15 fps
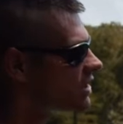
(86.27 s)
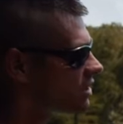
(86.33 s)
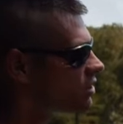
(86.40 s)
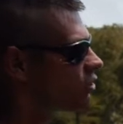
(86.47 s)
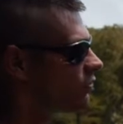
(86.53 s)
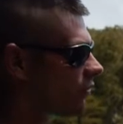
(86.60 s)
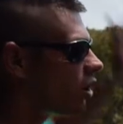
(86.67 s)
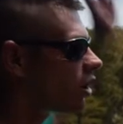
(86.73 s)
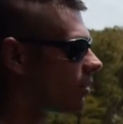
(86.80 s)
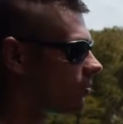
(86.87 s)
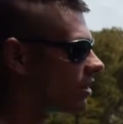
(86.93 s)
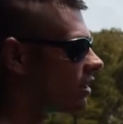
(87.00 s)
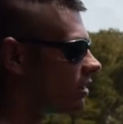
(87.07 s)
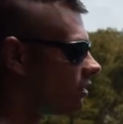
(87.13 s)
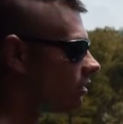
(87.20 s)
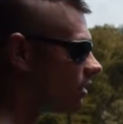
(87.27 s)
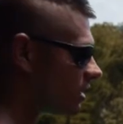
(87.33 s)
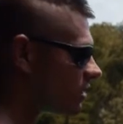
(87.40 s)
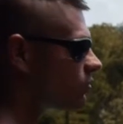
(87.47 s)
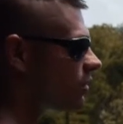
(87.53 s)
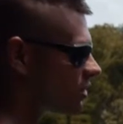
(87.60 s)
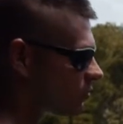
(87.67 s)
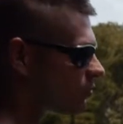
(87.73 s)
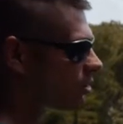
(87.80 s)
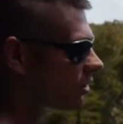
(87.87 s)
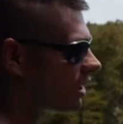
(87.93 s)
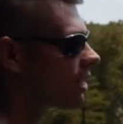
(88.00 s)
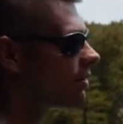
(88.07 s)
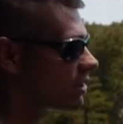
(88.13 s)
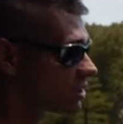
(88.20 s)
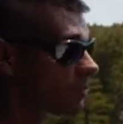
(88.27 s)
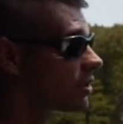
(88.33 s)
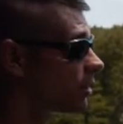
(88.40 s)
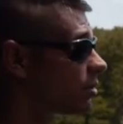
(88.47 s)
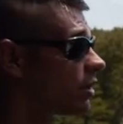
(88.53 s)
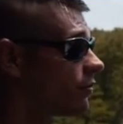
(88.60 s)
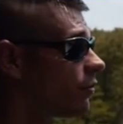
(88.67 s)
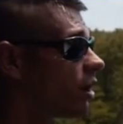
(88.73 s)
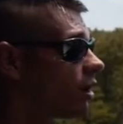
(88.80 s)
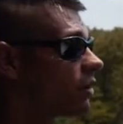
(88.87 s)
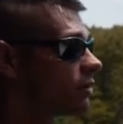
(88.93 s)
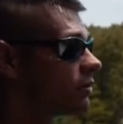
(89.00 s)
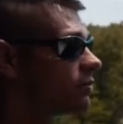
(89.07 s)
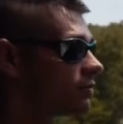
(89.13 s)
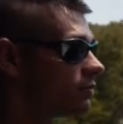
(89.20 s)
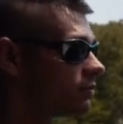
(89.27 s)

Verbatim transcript: it's, it's too far up the hill. Yeah, it's, it's, it's pretty. Yeah, up, it's up there yeah, pretty far. Yeah.